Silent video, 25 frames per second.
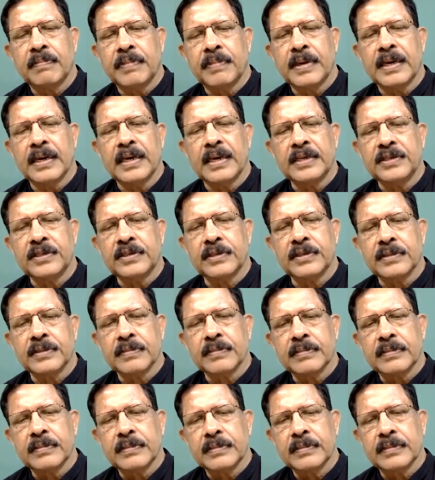plus
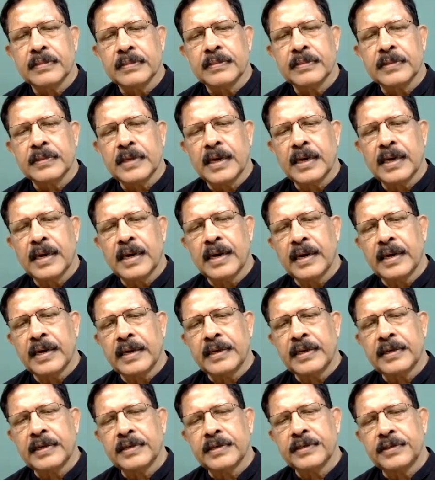
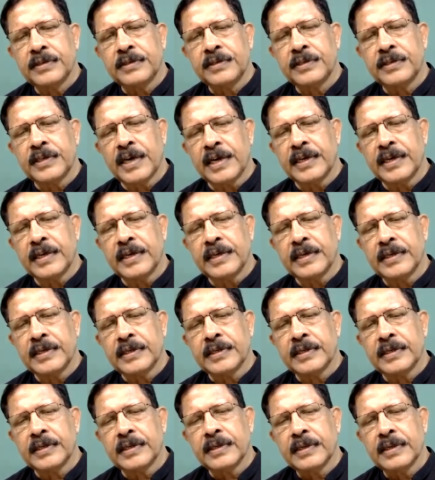I
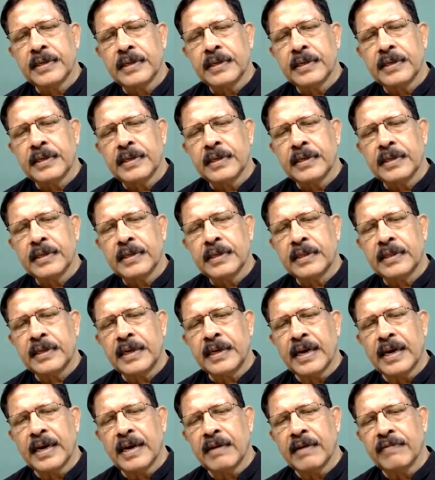sin
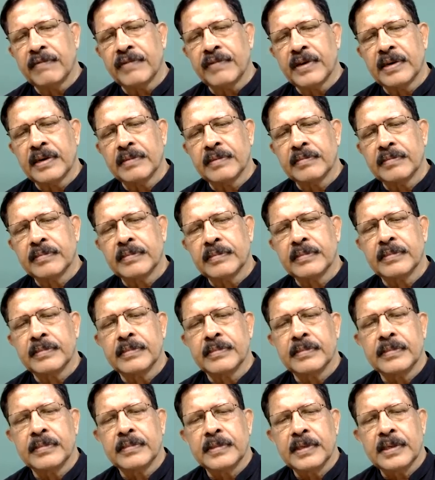3 alpha.
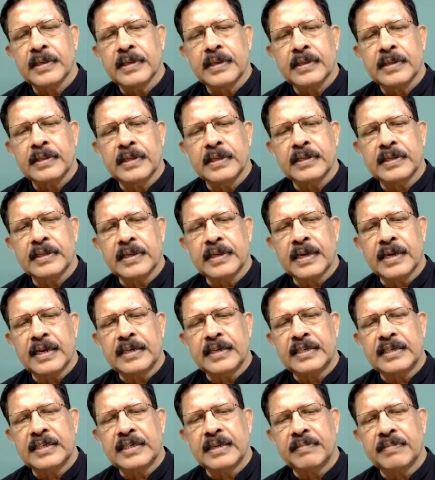This
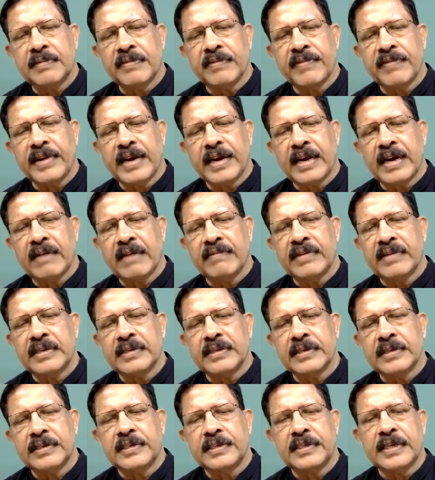concept we have
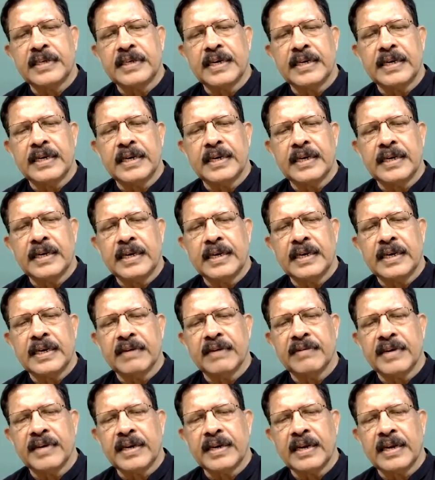been studied in
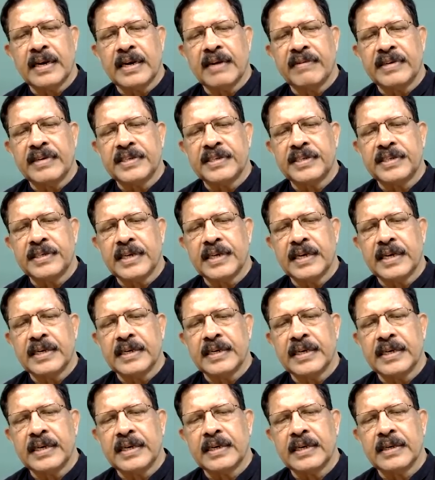our 11th
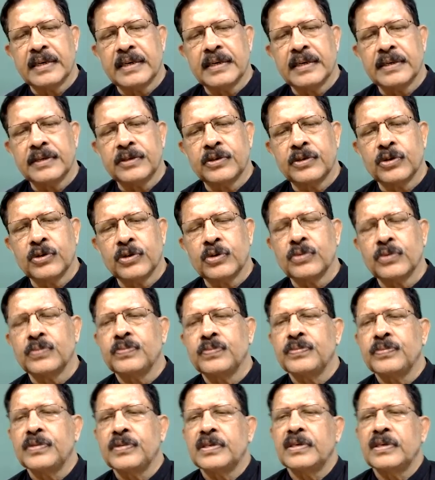standard.
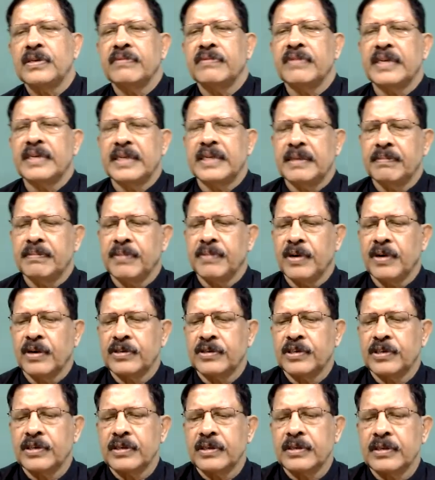So very
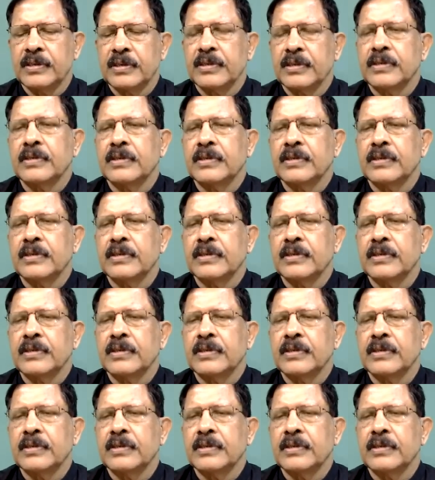important.